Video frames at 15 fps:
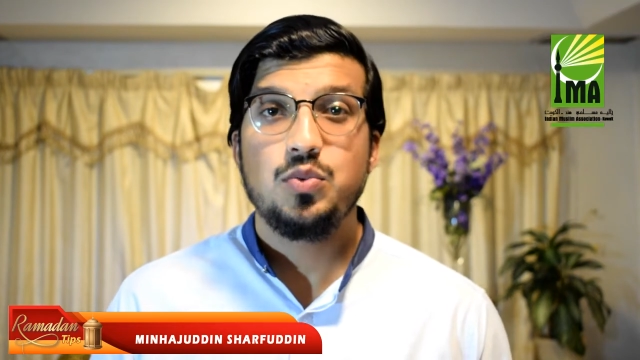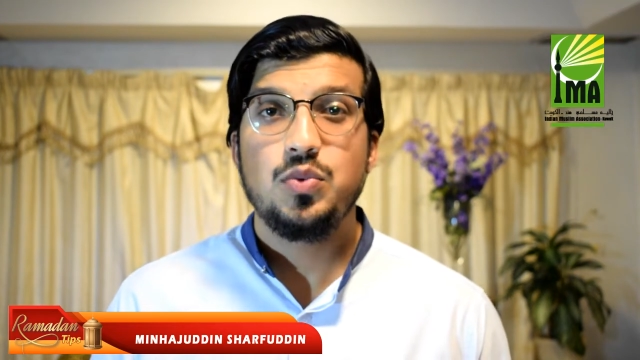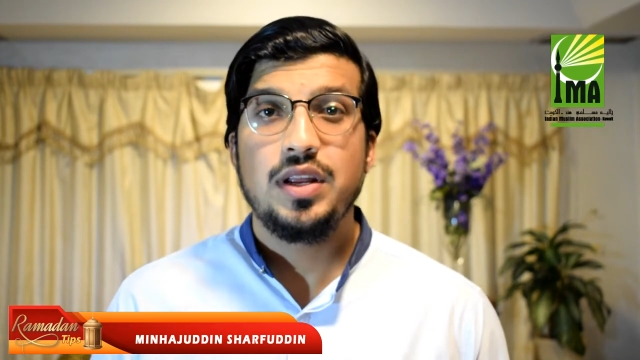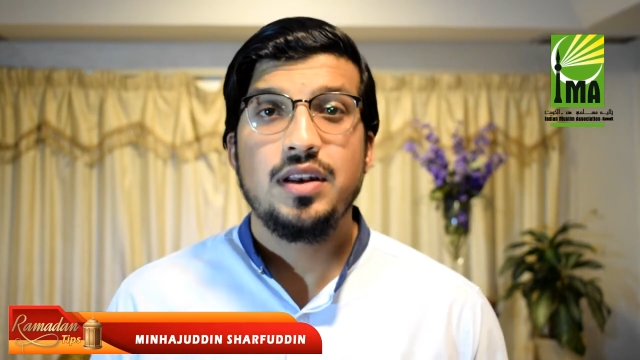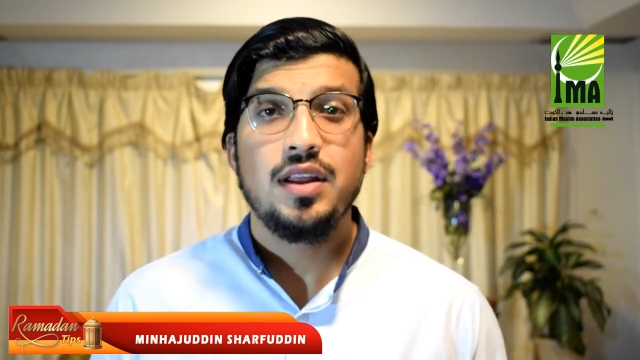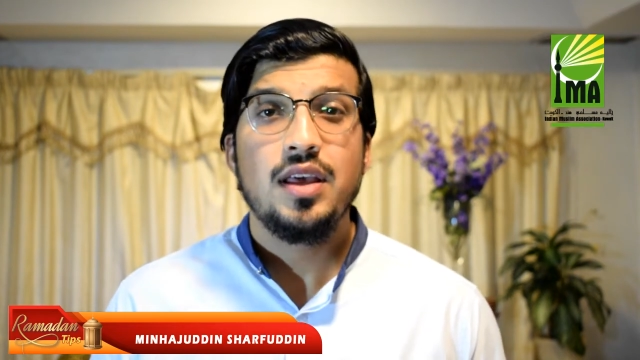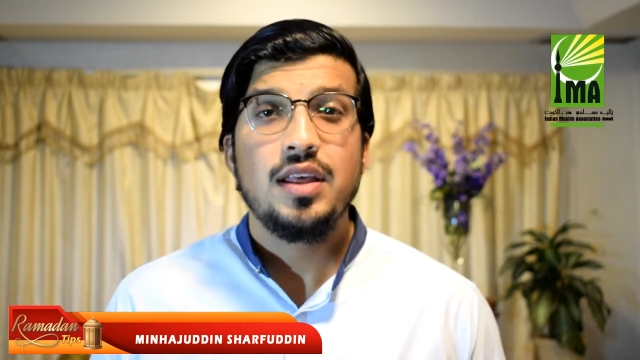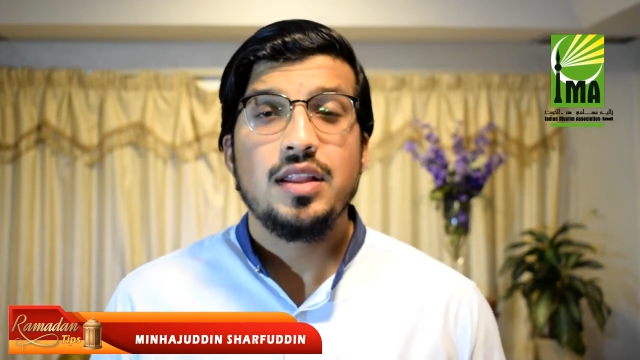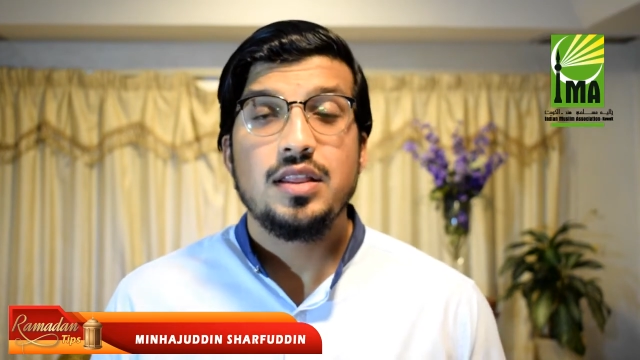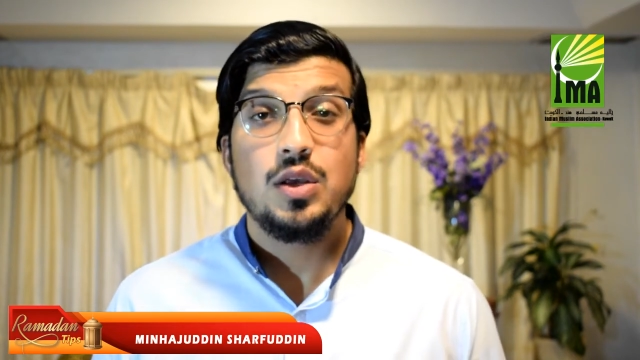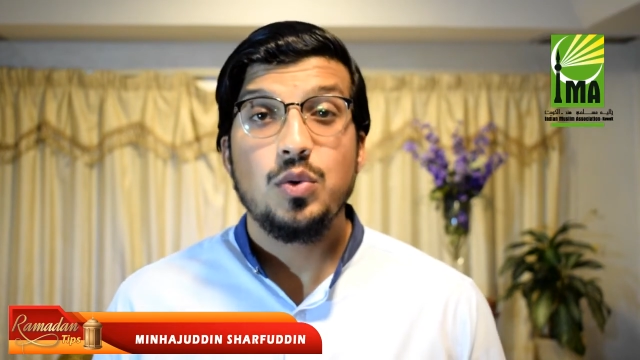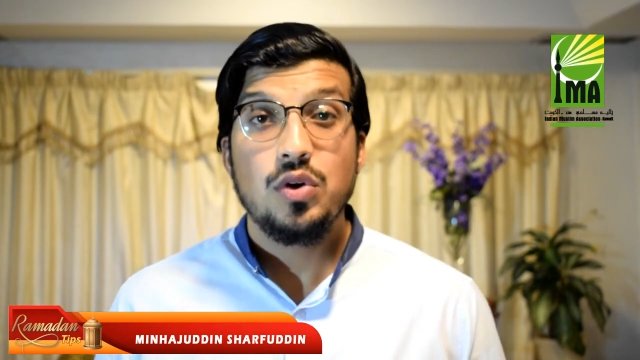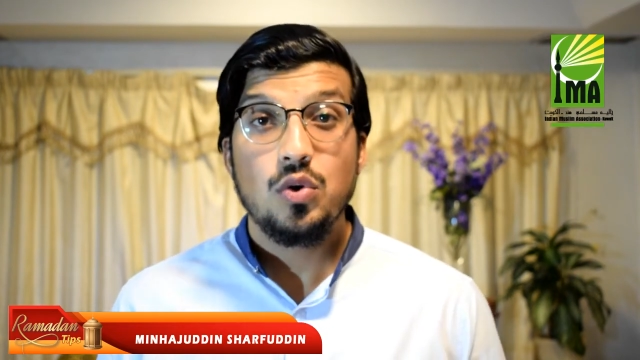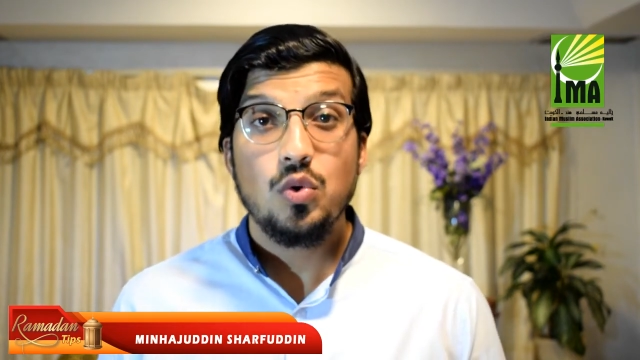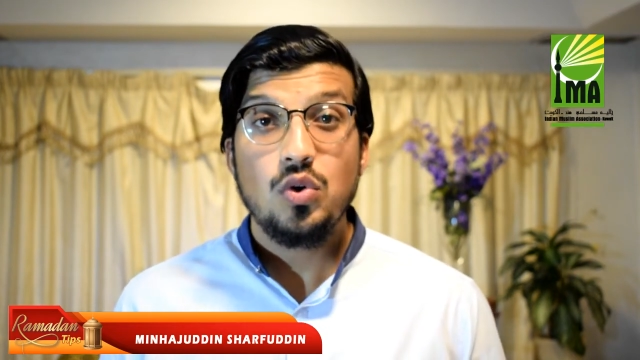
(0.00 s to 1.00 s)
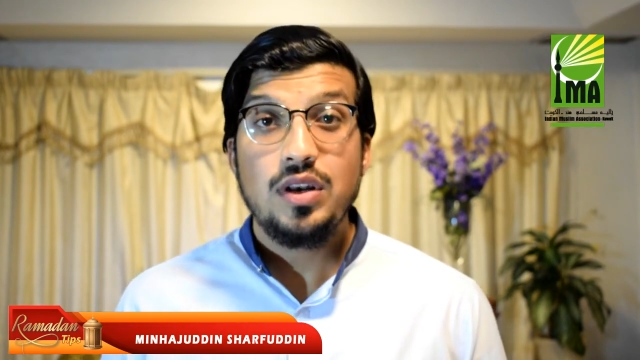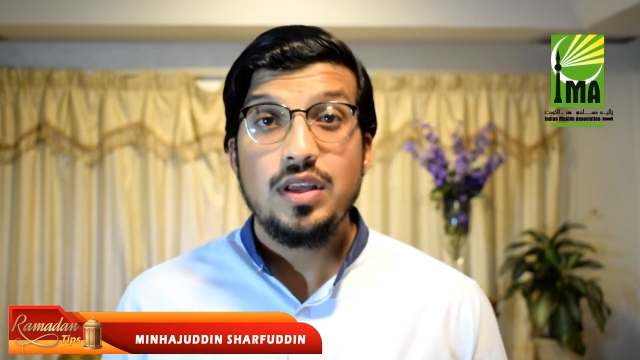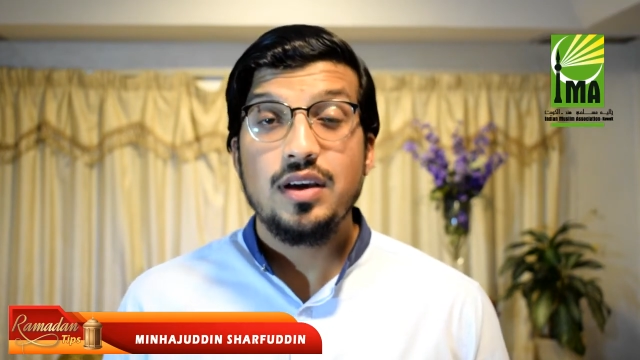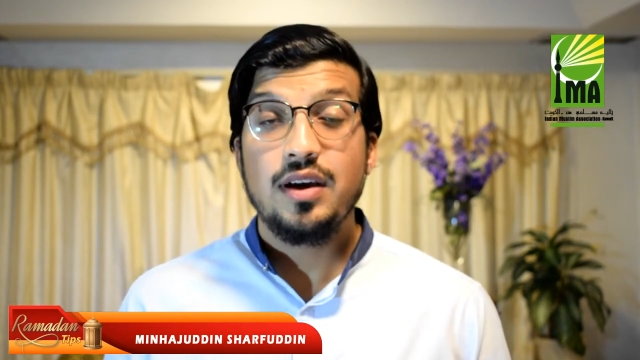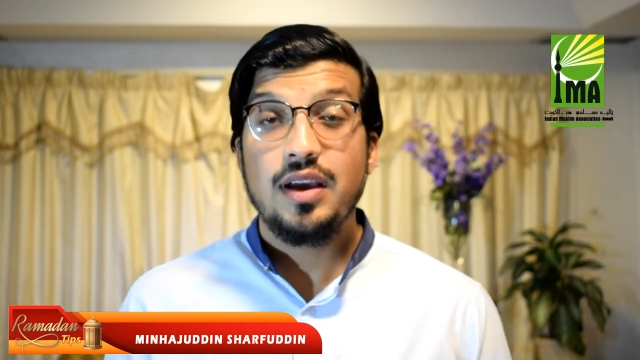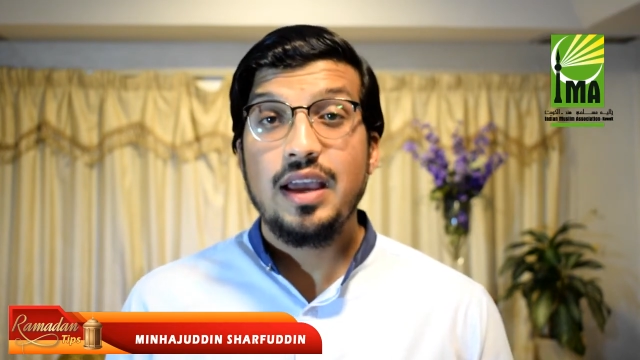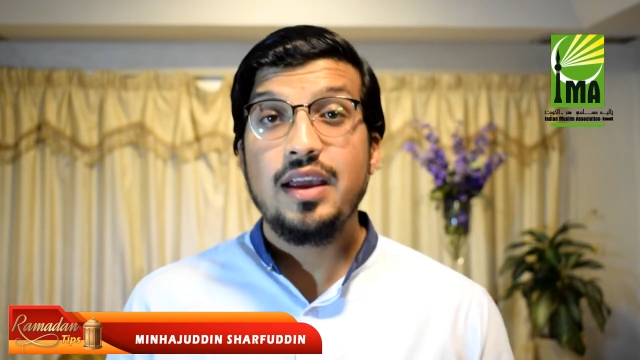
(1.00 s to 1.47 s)
when there were only
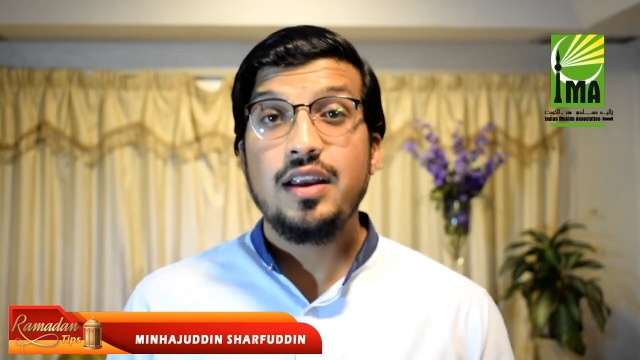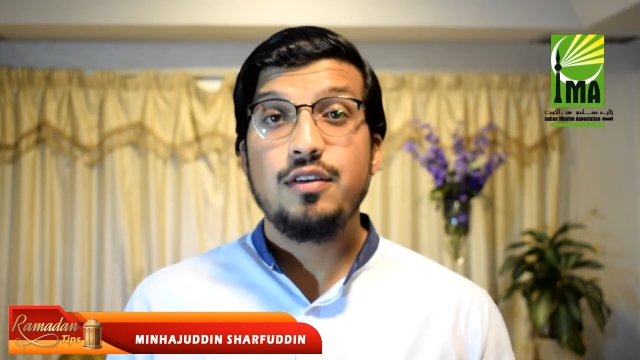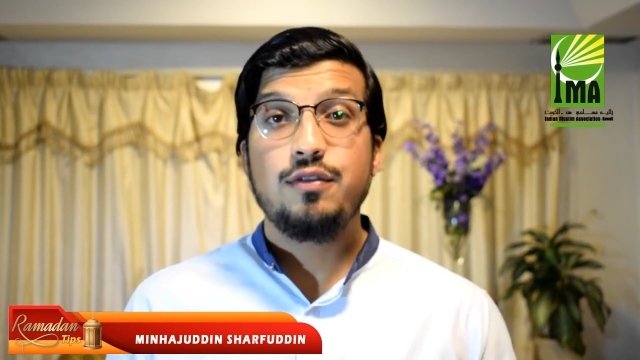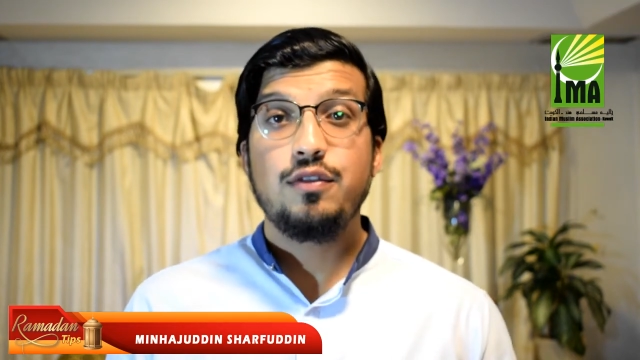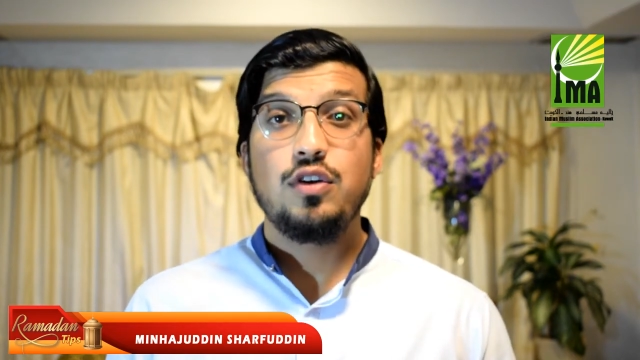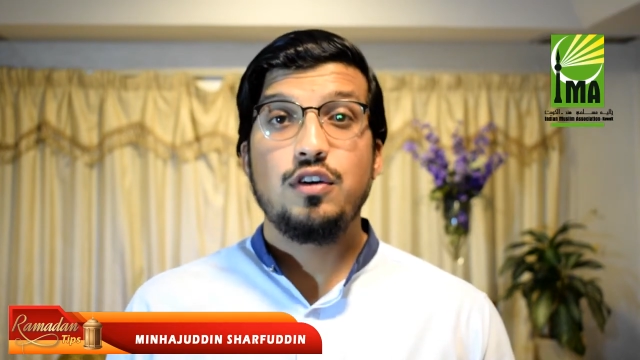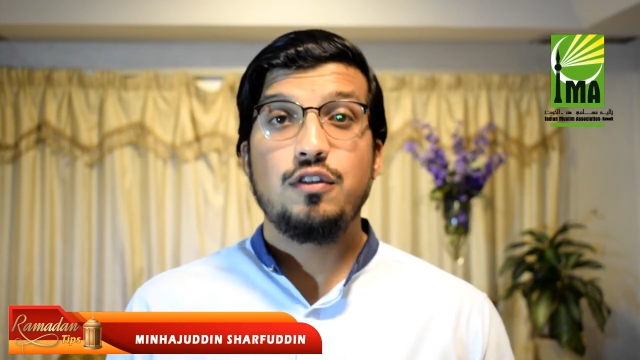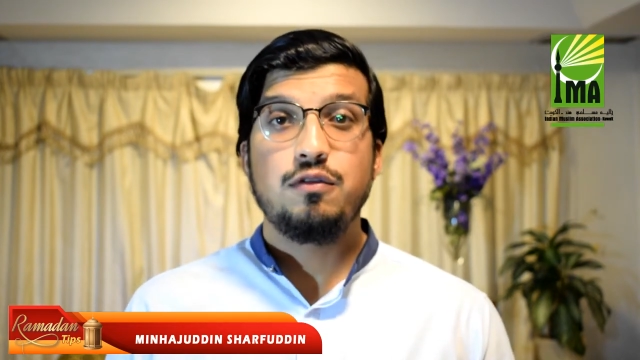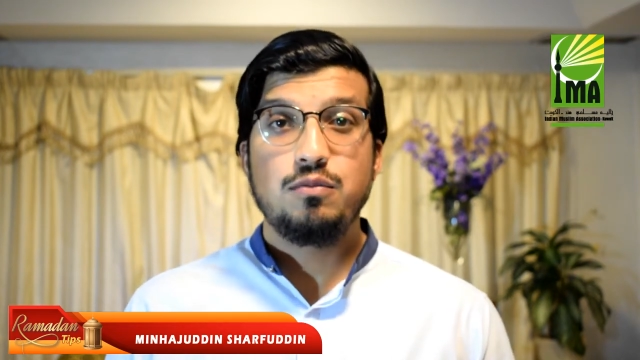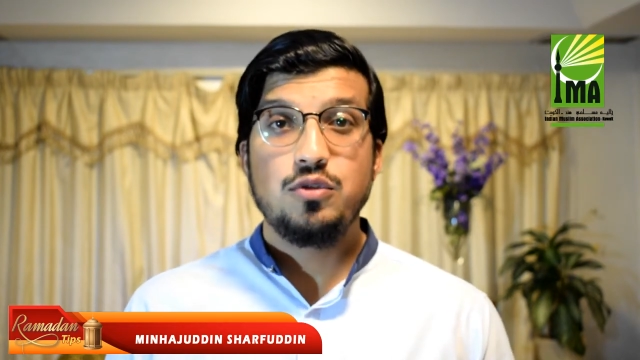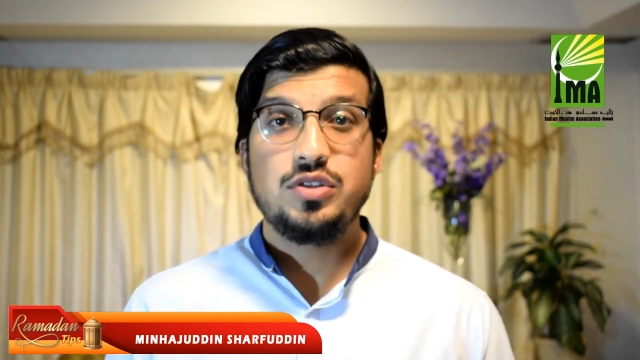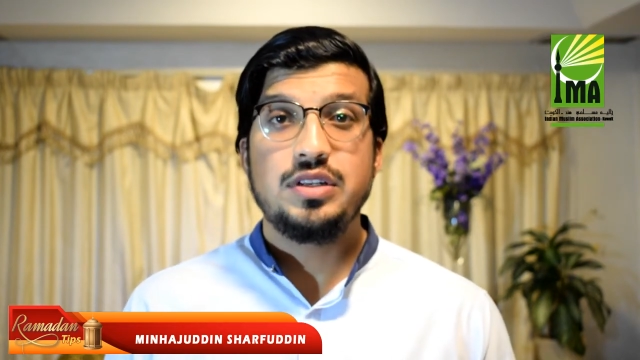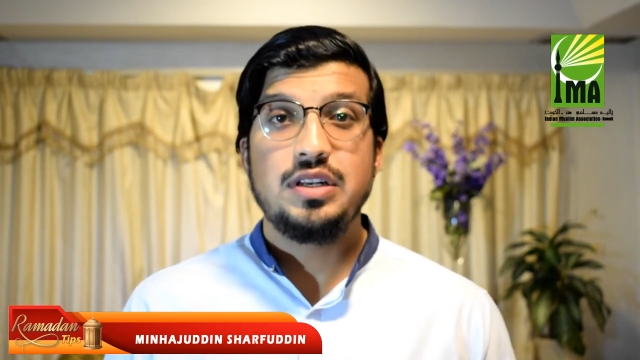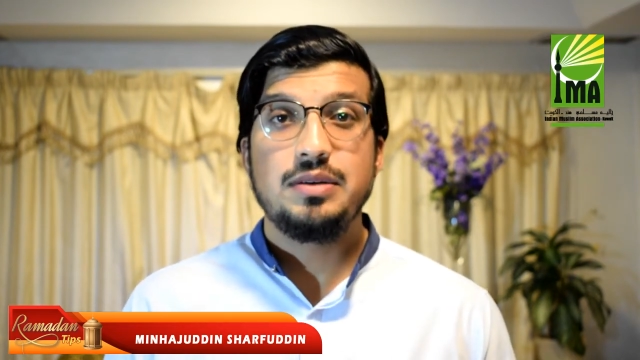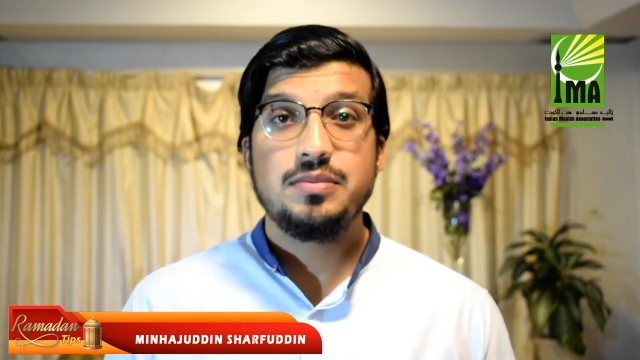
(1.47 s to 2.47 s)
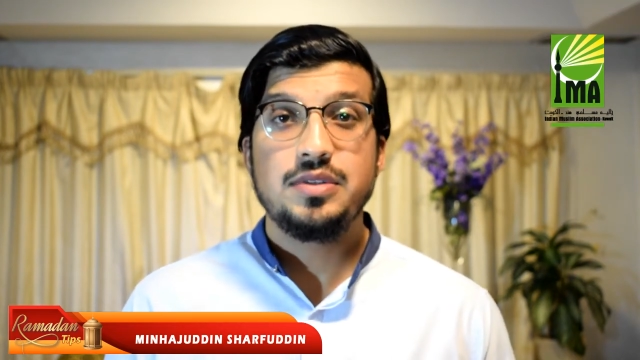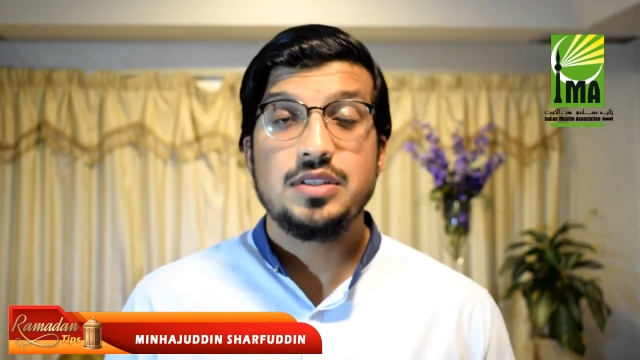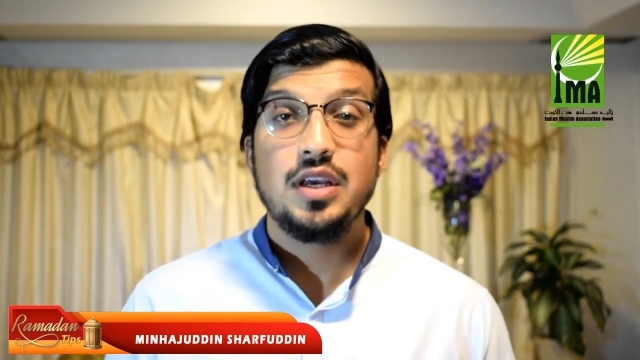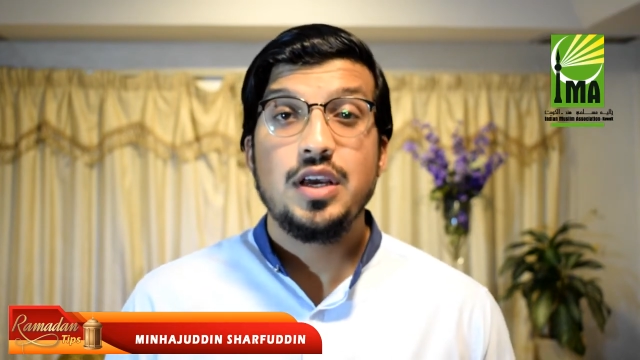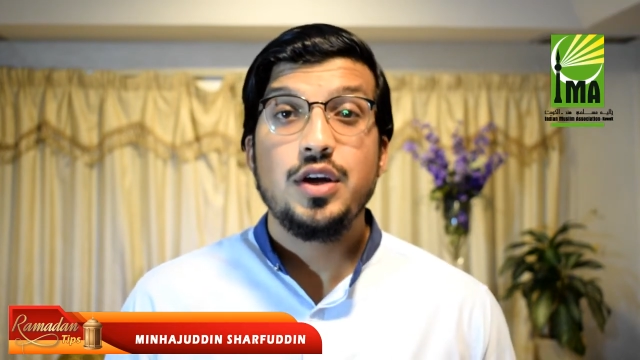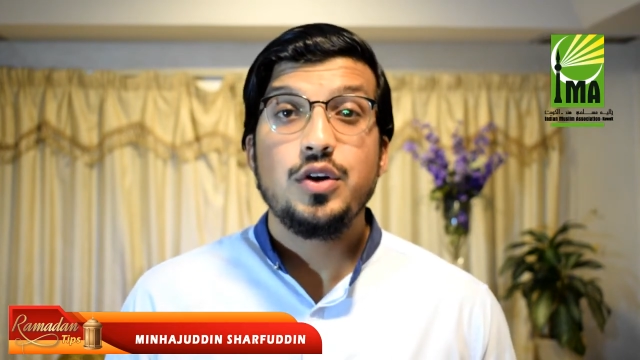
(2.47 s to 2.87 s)
a handful of Muslims,